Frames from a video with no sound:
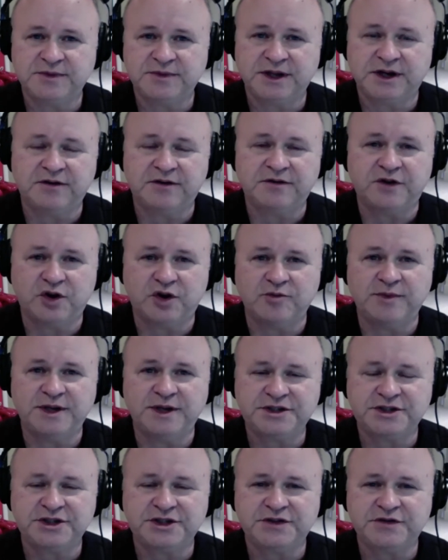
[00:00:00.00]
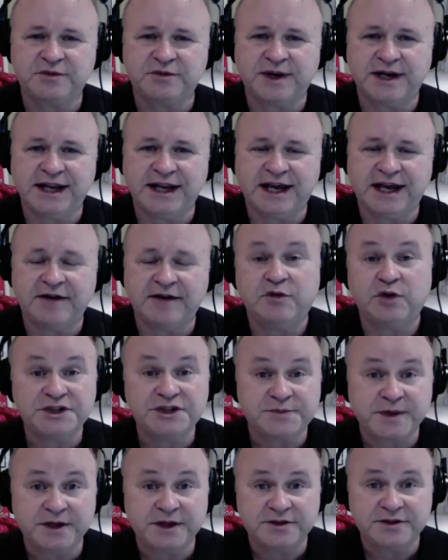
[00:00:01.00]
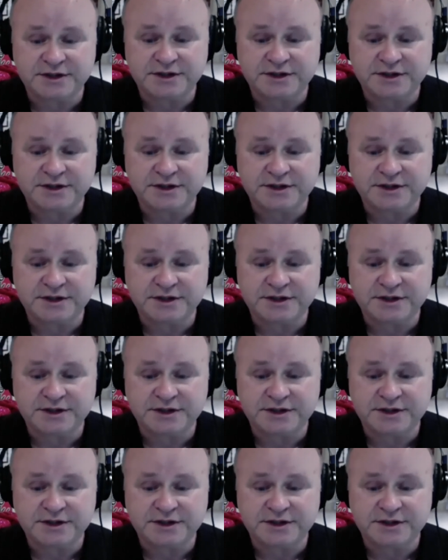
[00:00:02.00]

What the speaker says: that are phone messages from my dad, voicemails.